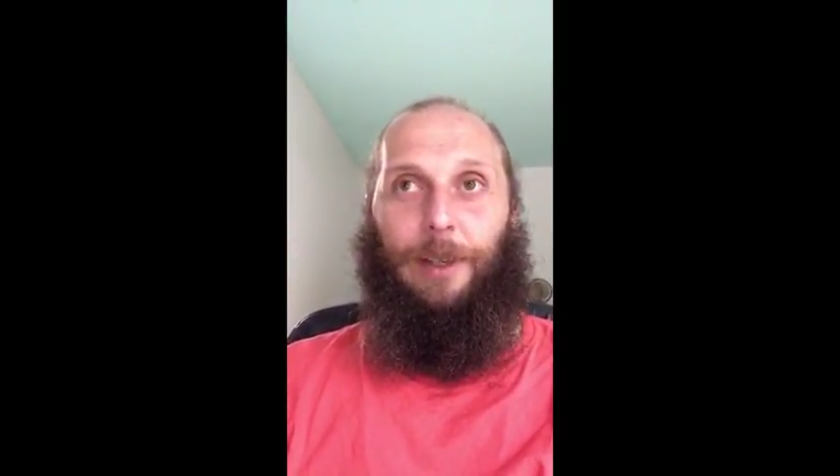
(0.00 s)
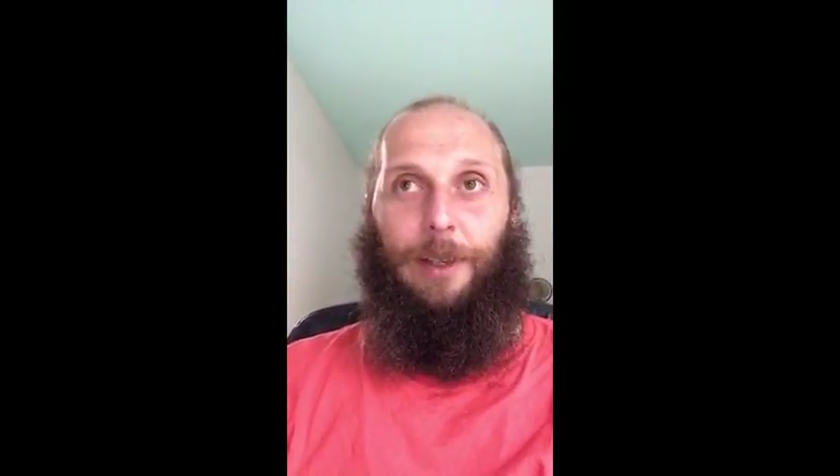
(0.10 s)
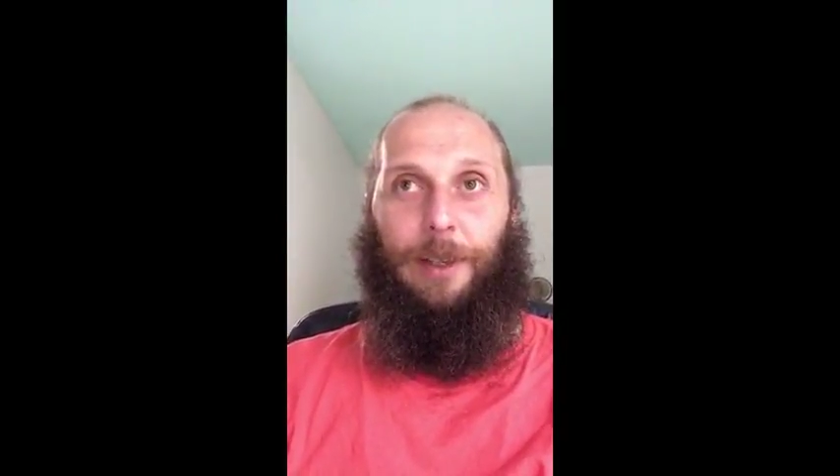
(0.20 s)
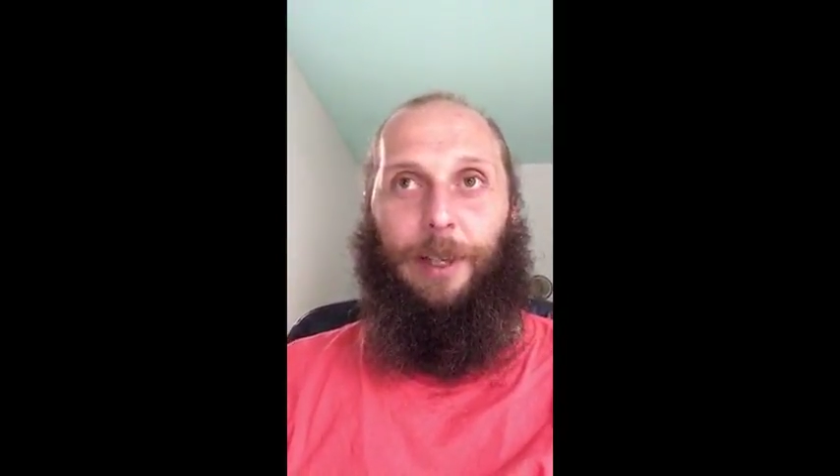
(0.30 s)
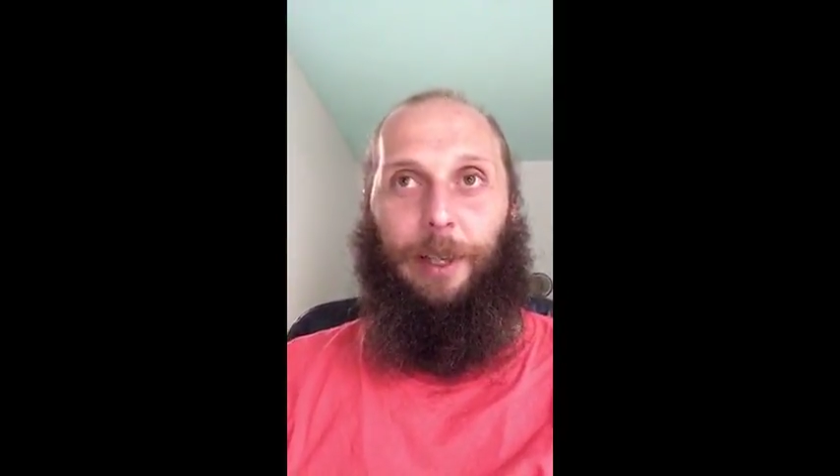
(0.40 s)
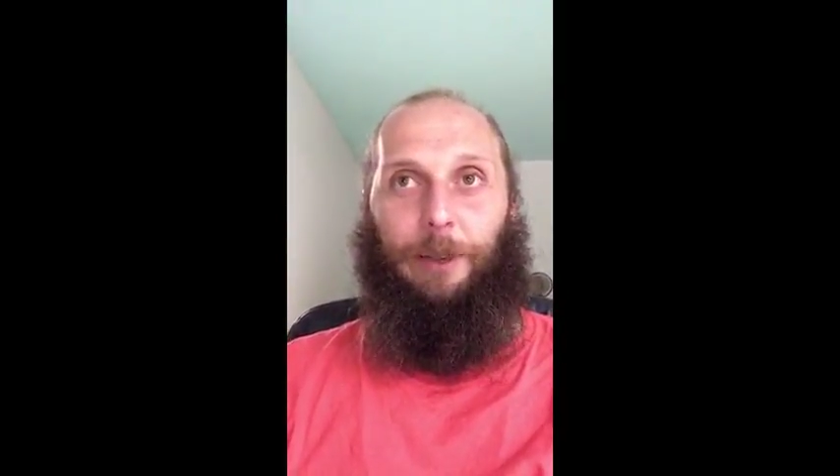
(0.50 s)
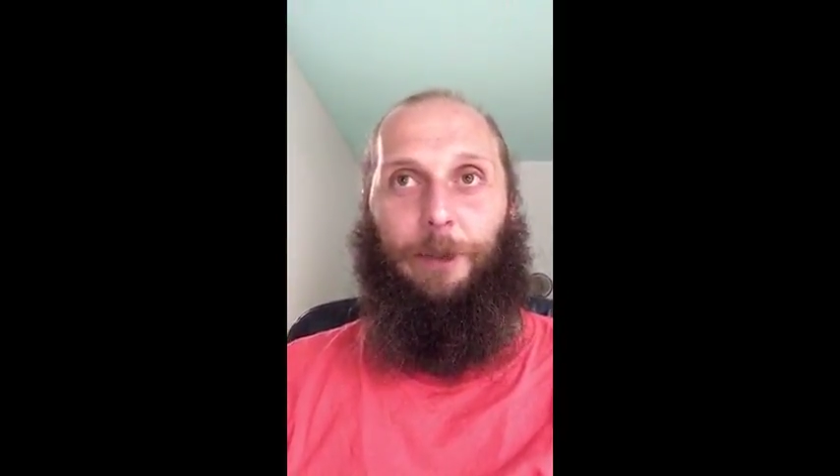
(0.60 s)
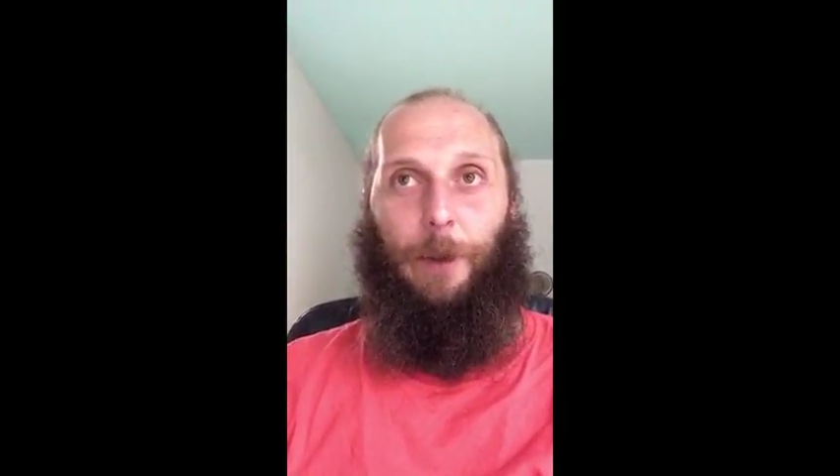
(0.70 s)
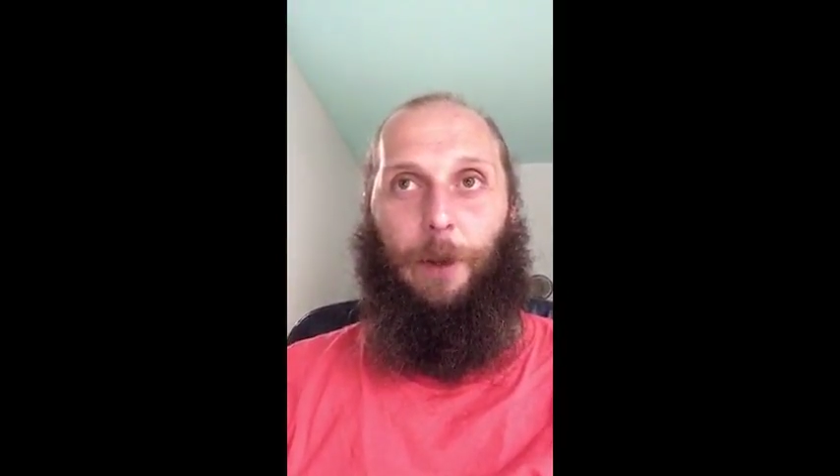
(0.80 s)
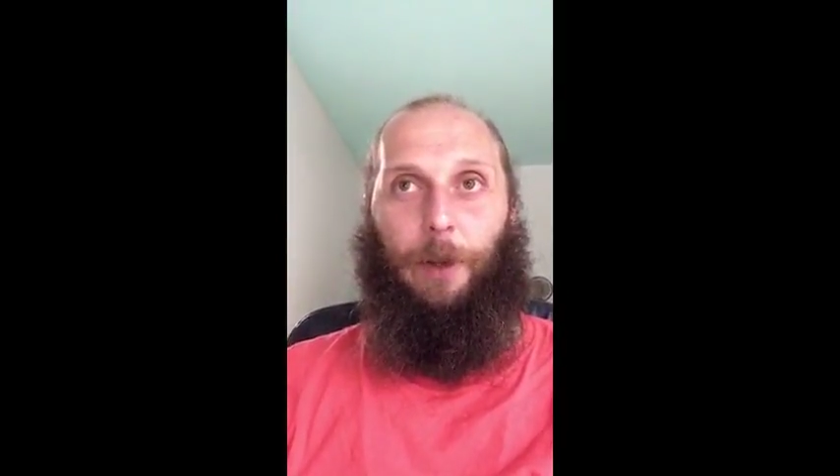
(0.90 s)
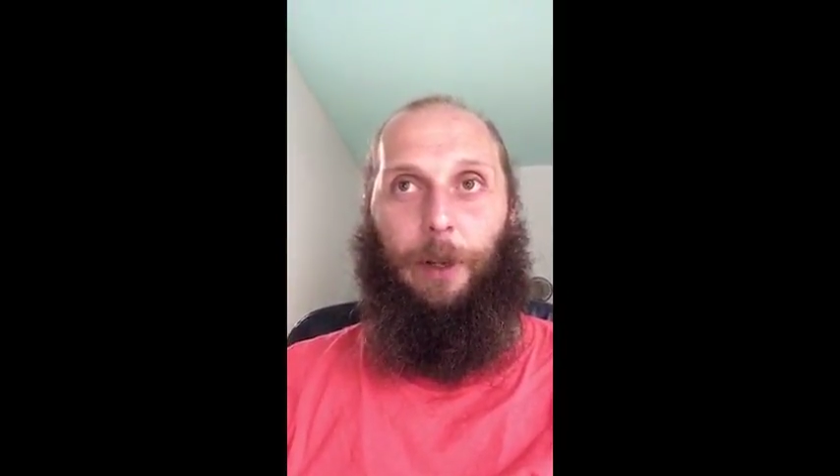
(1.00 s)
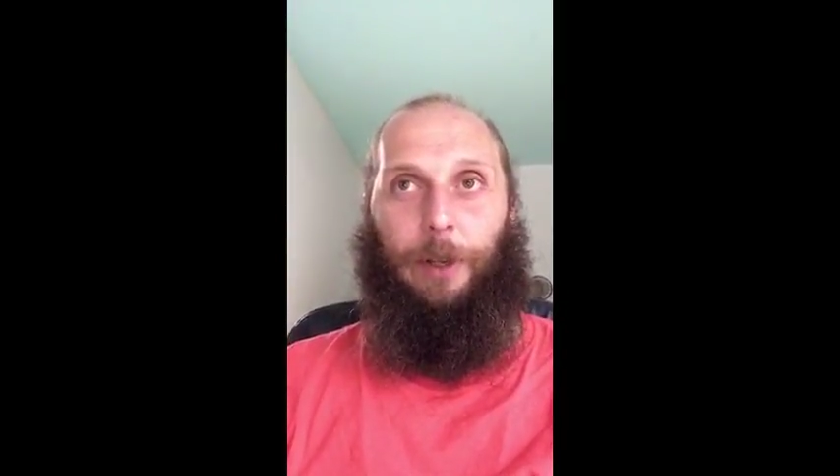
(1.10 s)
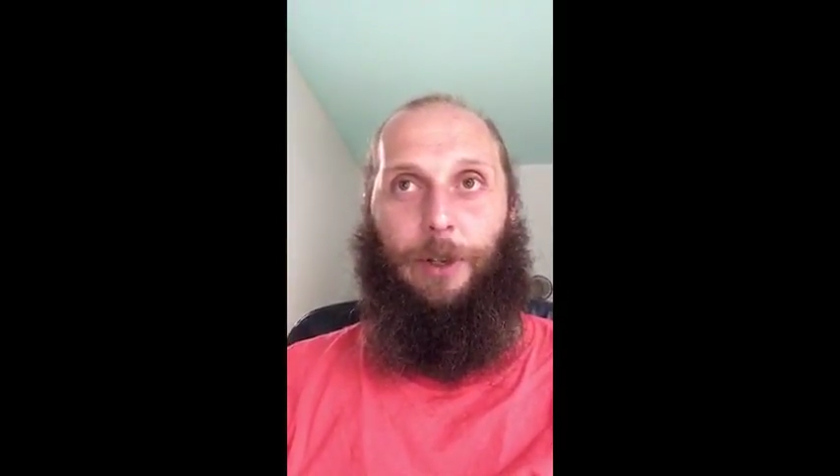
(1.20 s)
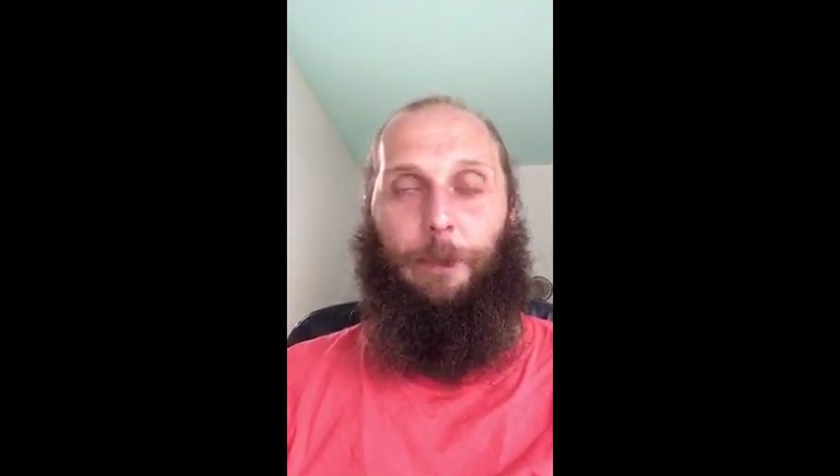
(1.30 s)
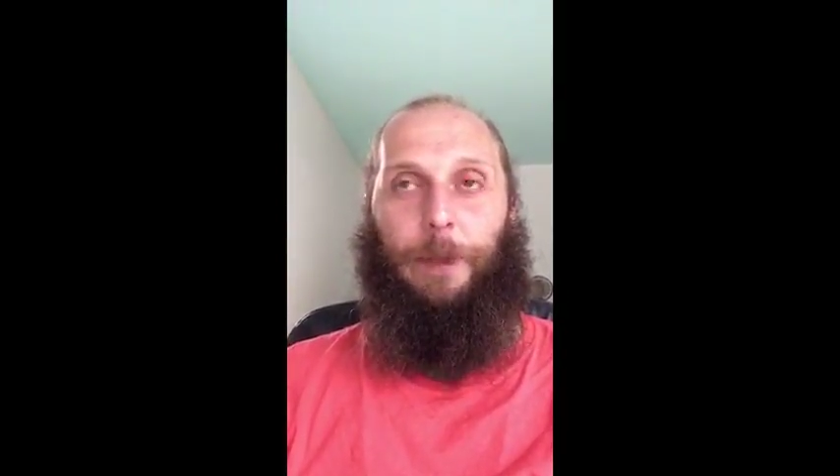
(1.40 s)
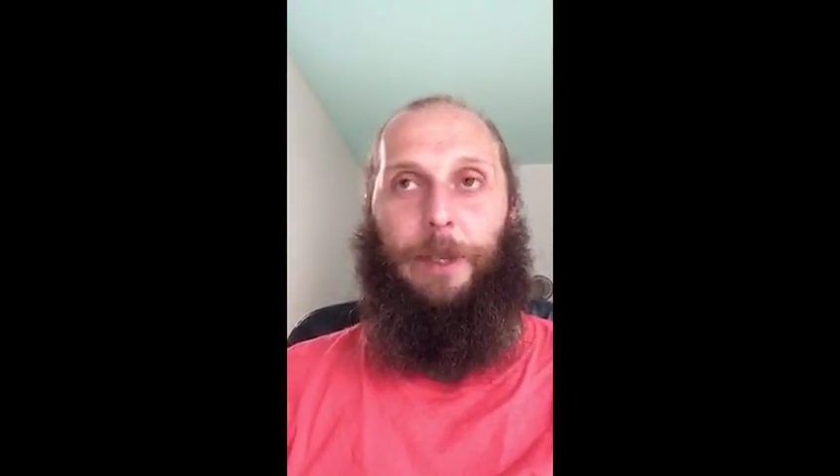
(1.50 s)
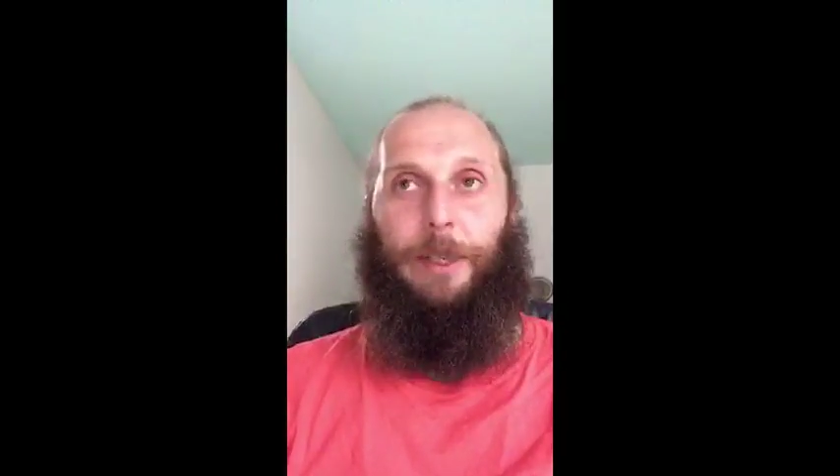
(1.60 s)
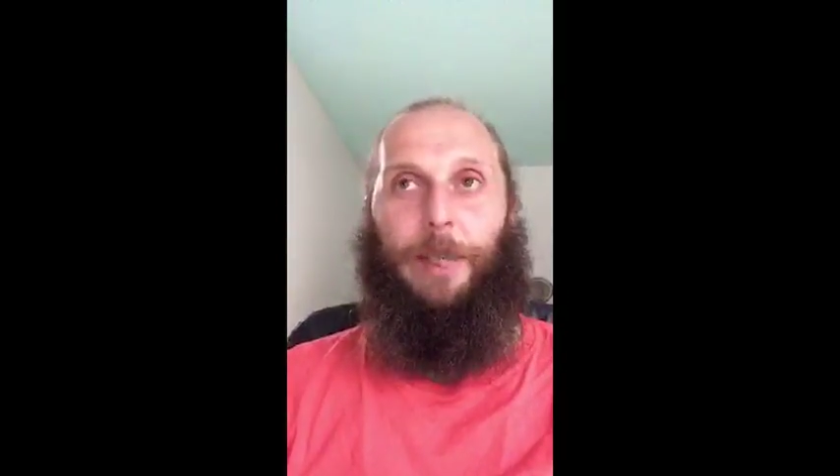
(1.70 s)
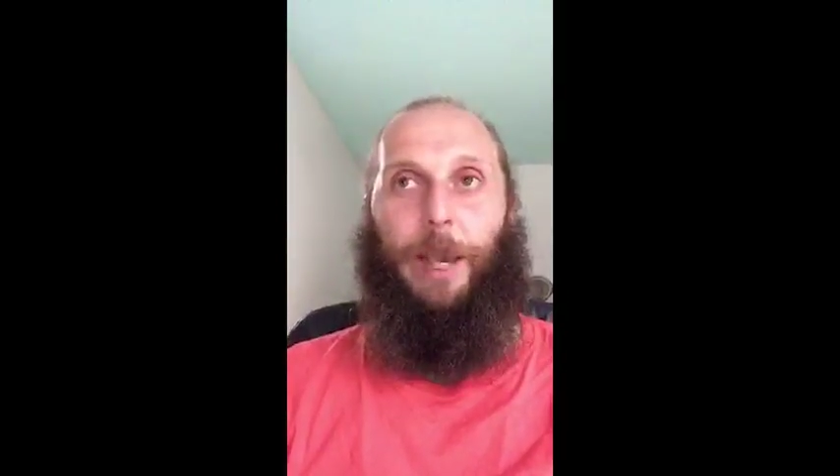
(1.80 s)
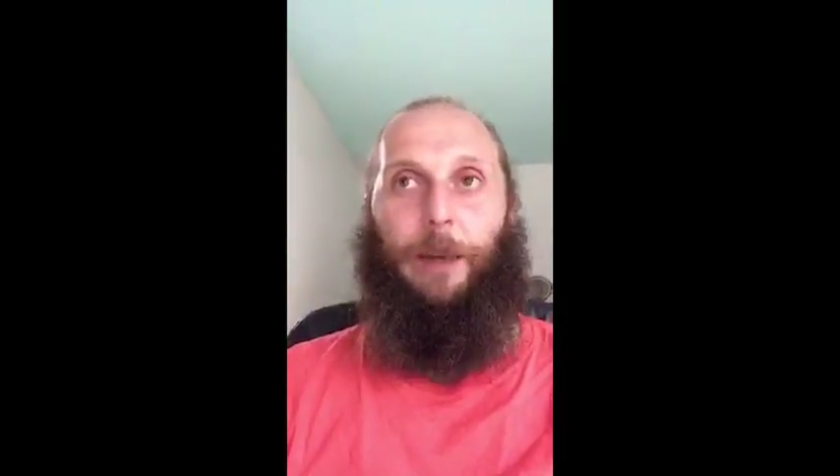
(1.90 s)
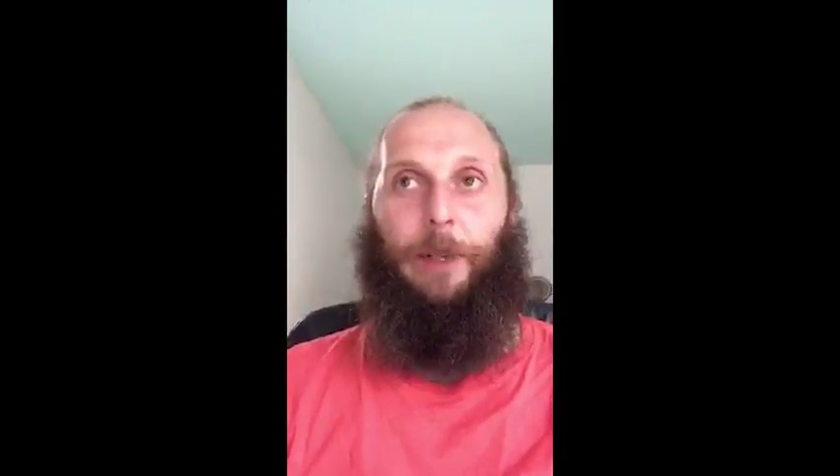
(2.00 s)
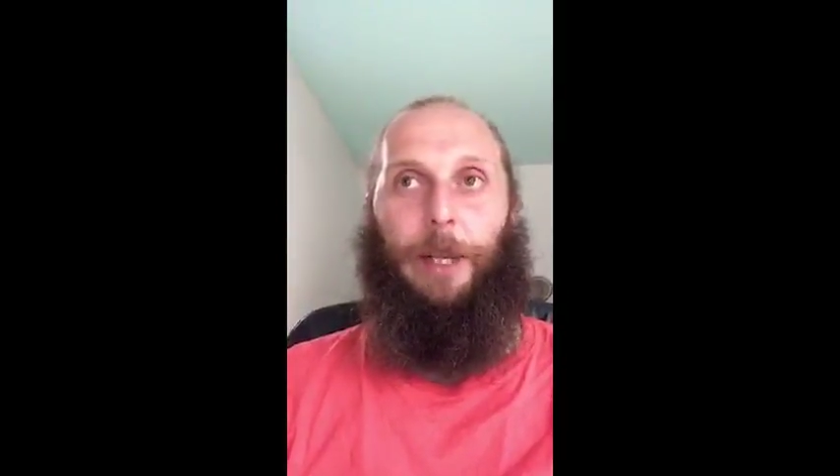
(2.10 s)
Scene 4. Trumpets sound.